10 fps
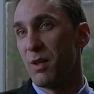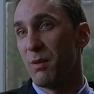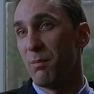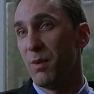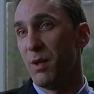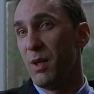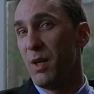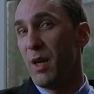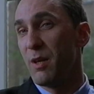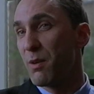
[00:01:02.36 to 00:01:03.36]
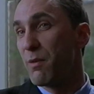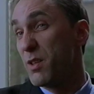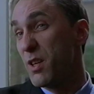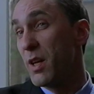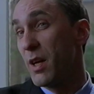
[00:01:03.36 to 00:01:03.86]
Um, it certainly
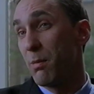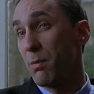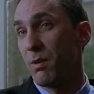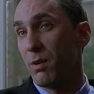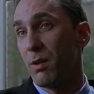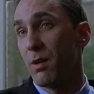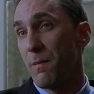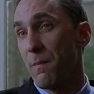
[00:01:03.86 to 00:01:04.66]
did happen, Yeah.